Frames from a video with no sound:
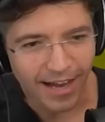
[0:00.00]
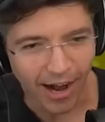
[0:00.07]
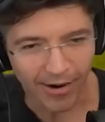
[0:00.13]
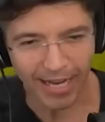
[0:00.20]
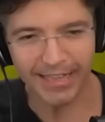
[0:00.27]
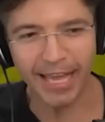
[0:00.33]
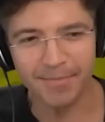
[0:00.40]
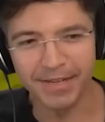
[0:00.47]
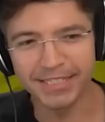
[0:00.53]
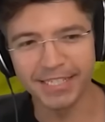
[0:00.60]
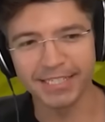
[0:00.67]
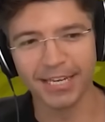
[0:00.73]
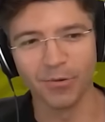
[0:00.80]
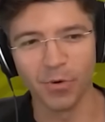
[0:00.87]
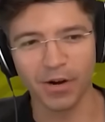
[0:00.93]
Okay, that means it's
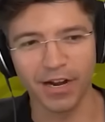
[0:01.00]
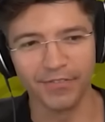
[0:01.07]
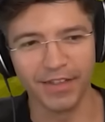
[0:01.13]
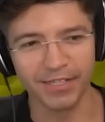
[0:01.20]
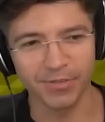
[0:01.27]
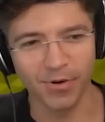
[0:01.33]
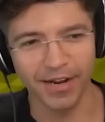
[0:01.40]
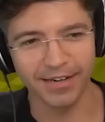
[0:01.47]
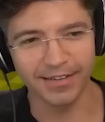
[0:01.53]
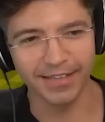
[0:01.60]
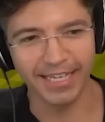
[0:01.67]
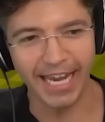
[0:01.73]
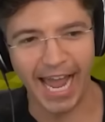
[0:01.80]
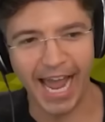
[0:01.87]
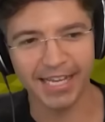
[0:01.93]
gonna work on this, right?
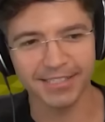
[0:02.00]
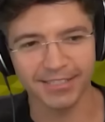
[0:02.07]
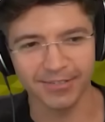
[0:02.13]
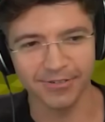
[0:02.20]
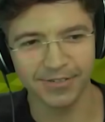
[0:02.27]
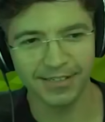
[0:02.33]
Like it has to.